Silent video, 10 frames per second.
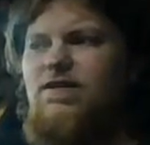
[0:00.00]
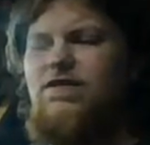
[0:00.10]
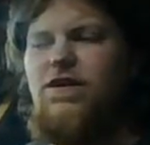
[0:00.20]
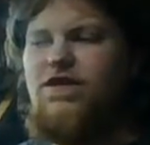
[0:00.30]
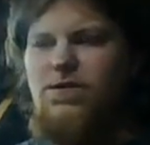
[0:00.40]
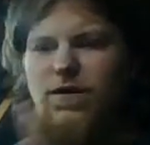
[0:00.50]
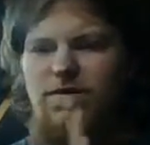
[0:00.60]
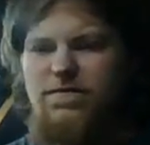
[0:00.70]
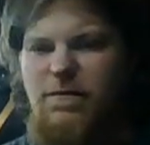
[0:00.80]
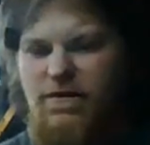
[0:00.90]
turn us
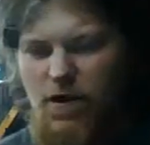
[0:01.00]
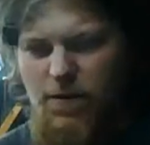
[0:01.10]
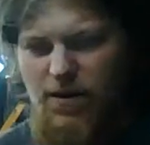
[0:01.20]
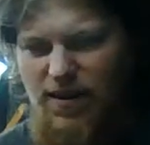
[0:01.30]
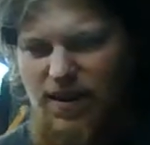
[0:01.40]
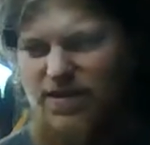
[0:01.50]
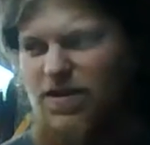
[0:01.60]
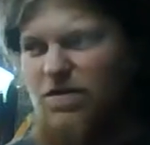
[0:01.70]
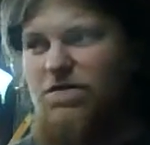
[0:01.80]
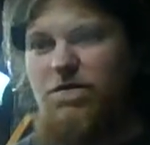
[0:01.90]
away from ever owning that
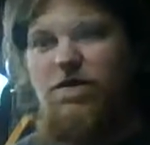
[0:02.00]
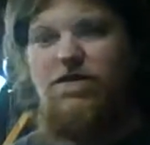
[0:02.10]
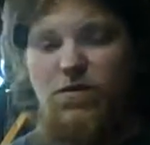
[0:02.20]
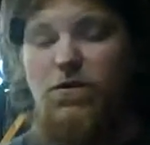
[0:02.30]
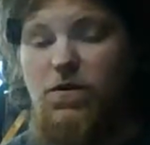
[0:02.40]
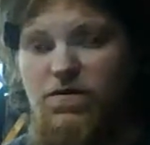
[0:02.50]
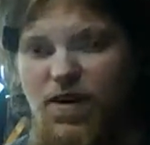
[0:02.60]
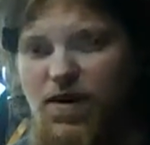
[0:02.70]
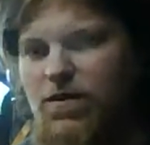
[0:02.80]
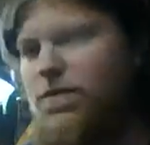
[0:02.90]
stuff for historical
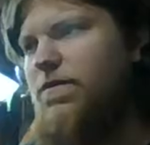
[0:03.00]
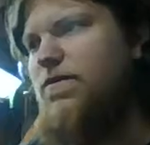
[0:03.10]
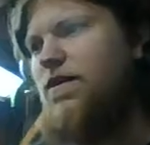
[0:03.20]
value.